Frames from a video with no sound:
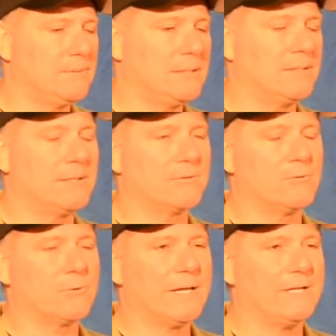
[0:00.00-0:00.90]
in another
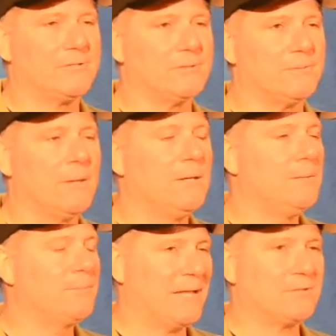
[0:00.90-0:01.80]
location.
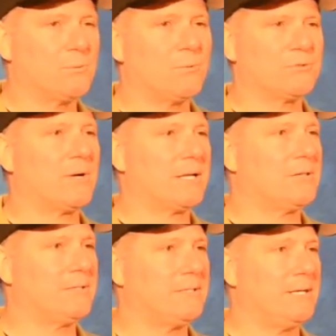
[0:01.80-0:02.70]
That's what we're trying to
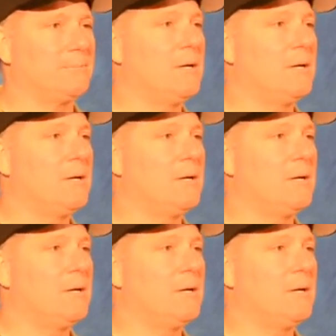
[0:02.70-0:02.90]
clean up.